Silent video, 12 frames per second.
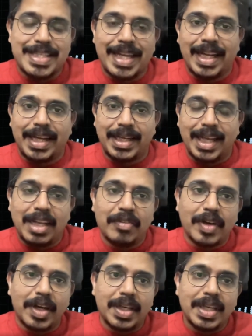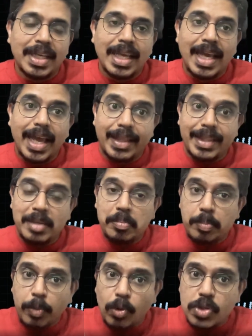getting delivered, and then
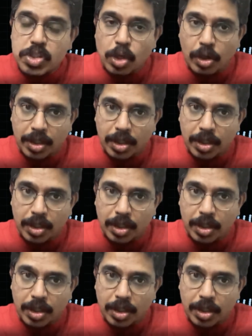post